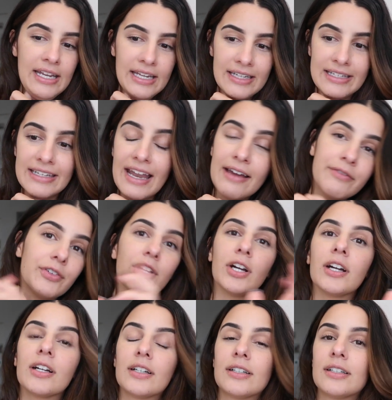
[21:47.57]

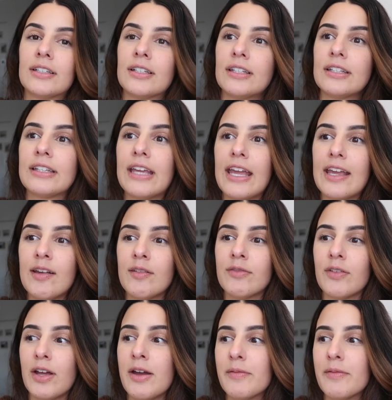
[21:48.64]
never gave